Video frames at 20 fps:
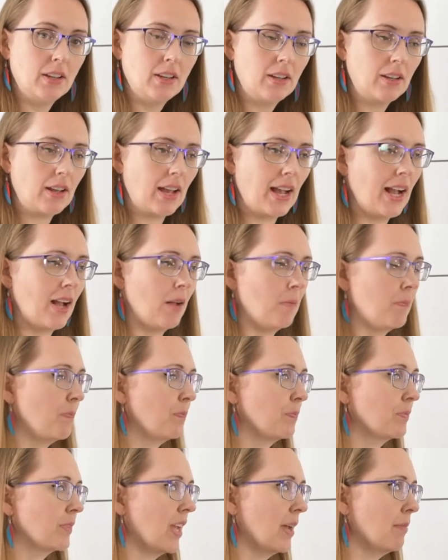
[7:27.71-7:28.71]
Um,
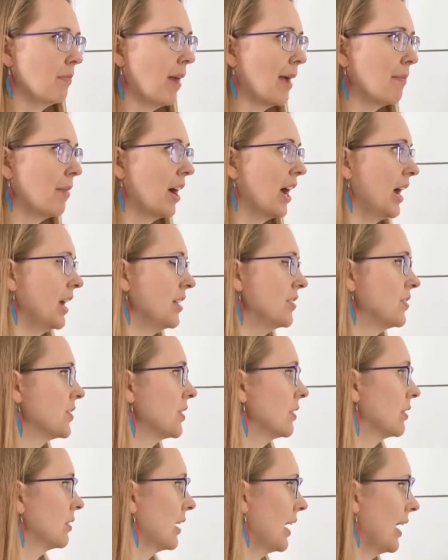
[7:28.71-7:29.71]
in my
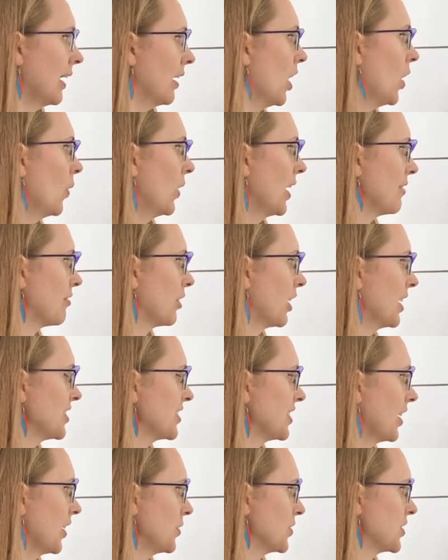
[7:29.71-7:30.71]
mind, uh, oh, and I forgot to
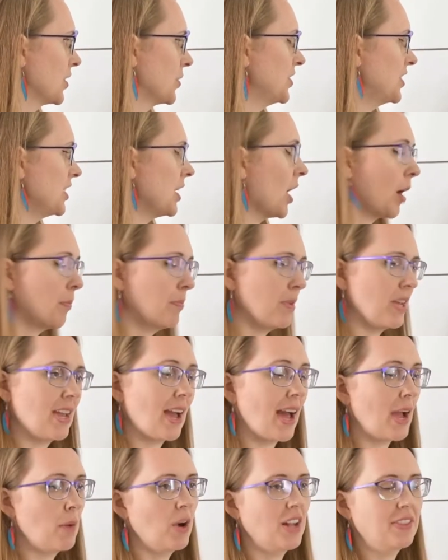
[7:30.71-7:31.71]
tell you, so CRP,
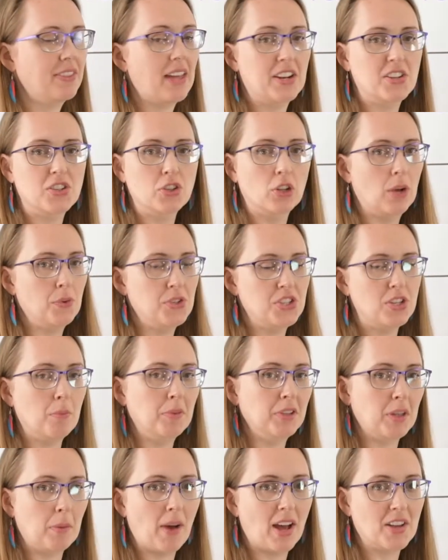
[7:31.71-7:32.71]
I want that as low as
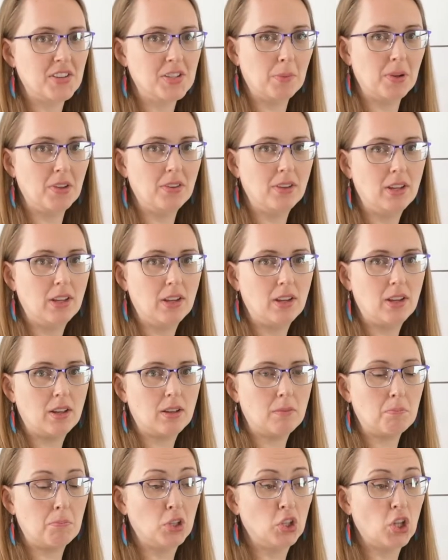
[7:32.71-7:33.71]
humanly possible.
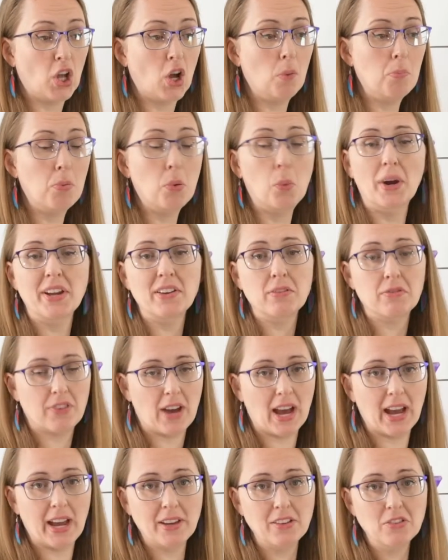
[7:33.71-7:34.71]
Below
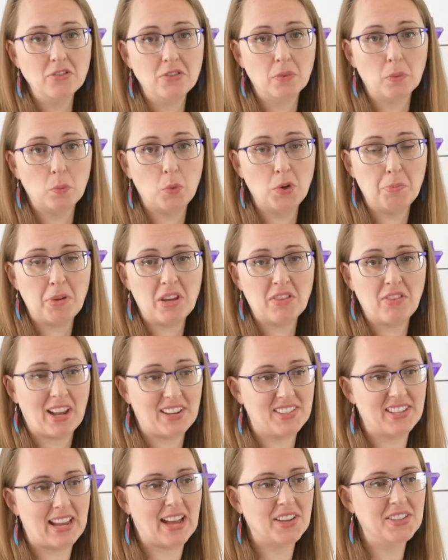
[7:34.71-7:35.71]
0.5 would be
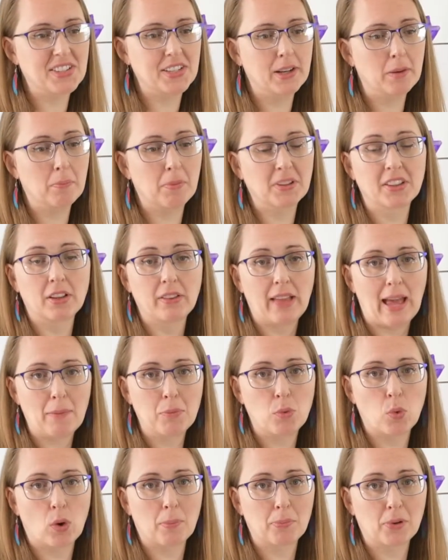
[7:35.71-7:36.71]
fantastic, but the
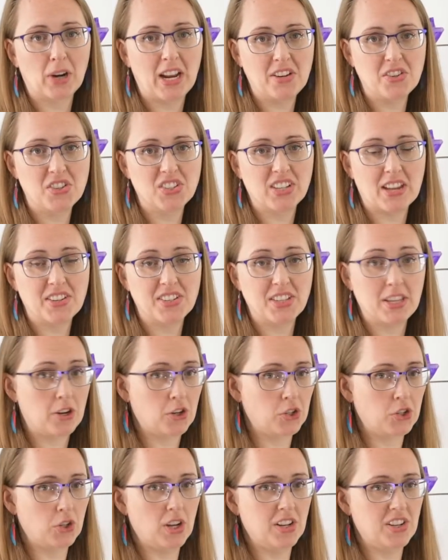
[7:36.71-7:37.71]
LabCorp range says that
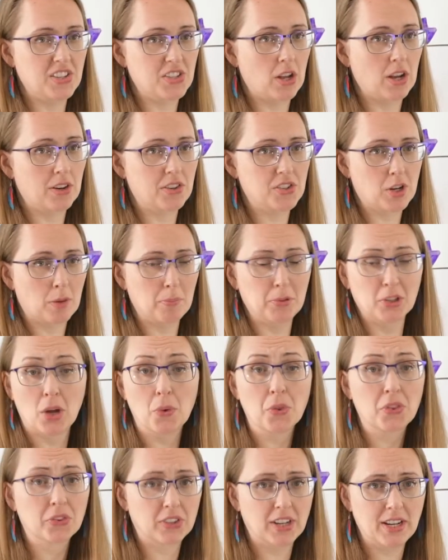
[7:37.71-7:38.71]
you're good as long as you're below
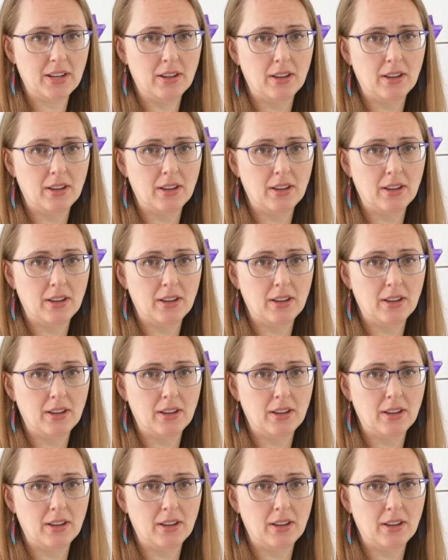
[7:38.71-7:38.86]
3.